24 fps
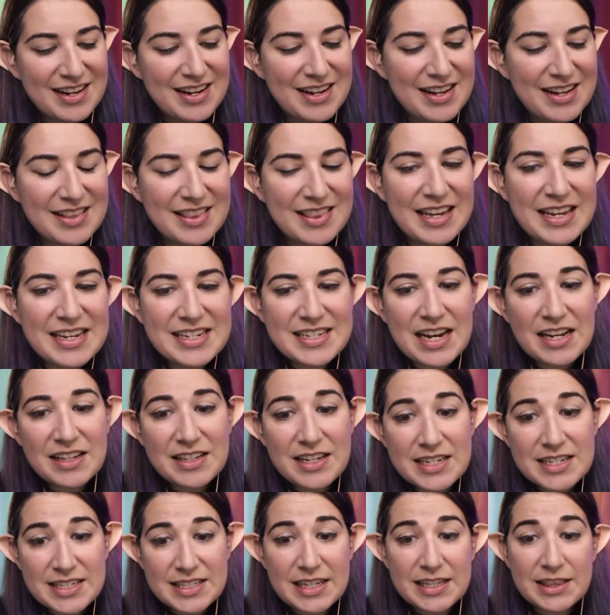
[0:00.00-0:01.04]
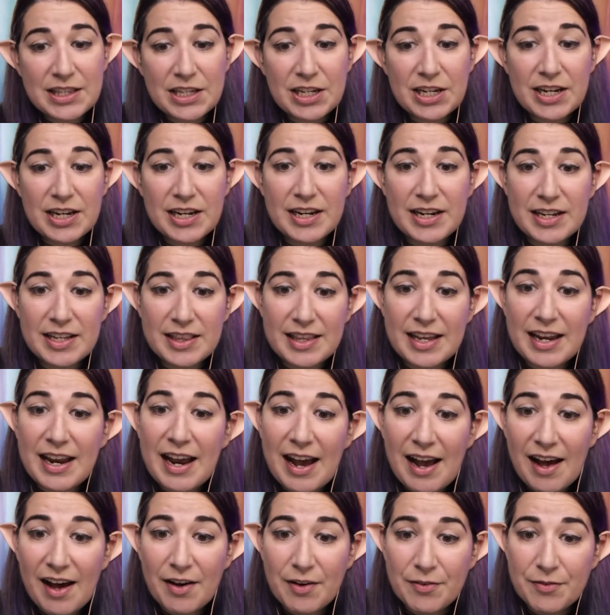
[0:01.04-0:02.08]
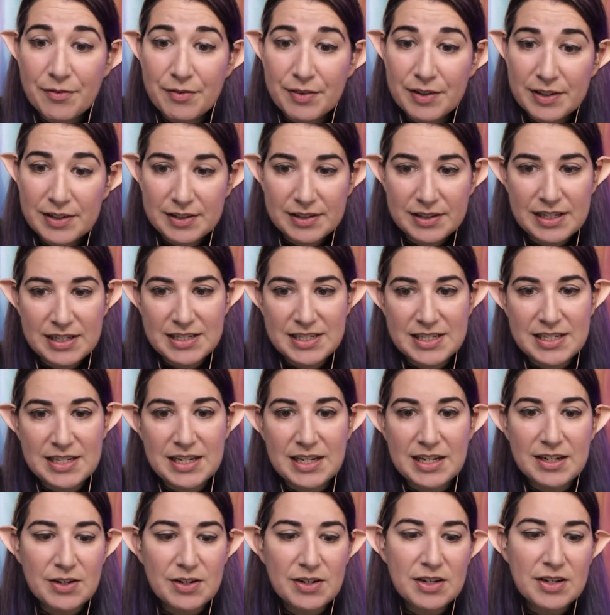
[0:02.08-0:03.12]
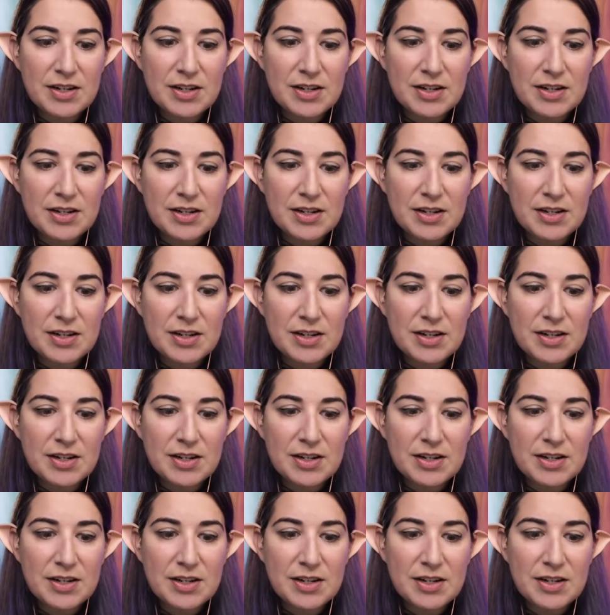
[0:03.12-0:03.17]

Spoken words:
they tell us that they have, let's see.